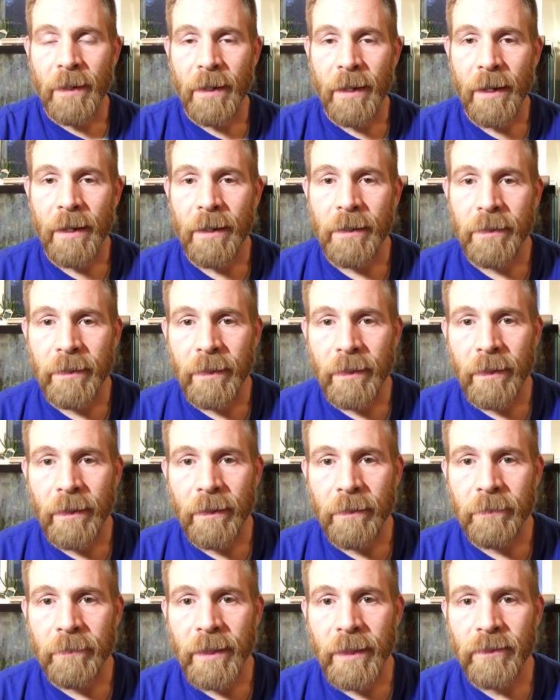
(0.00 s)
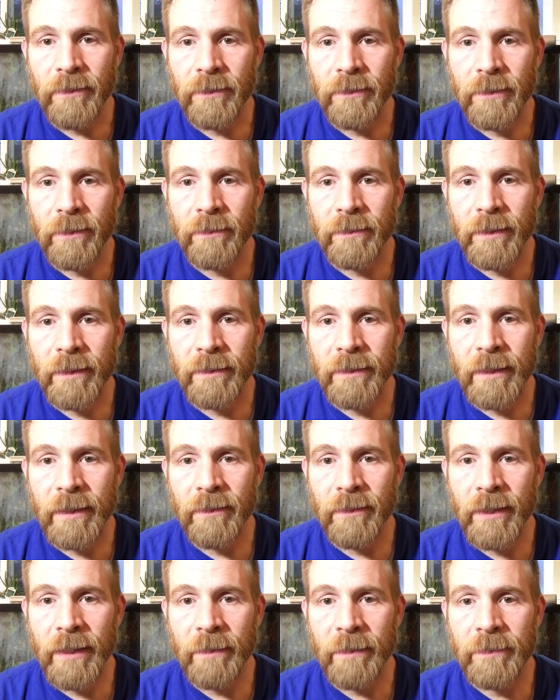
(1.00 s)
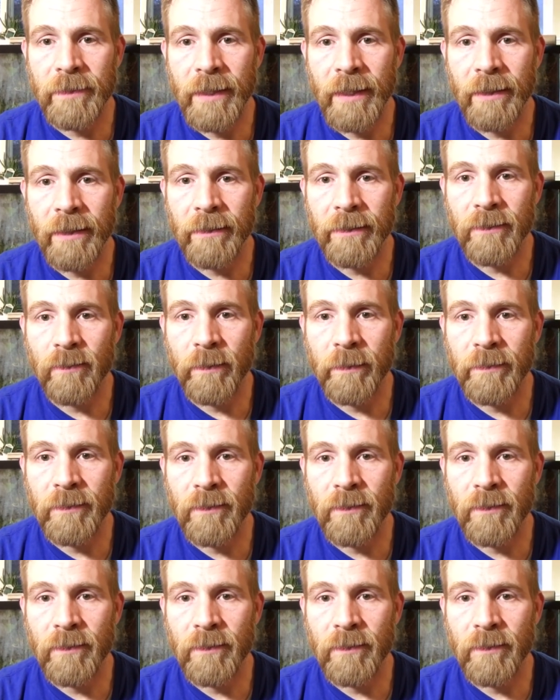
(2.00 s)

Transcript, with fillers: And uh, Nature Zone says, can you keep tailless whip